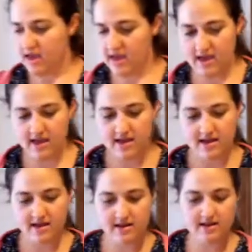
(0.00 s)

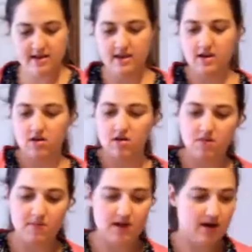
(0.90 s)
and here
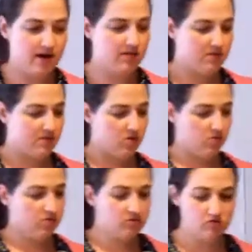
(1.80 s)
are my ice cream
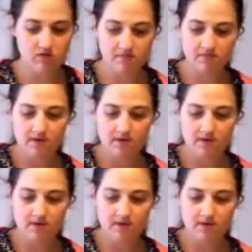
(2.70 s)
cones.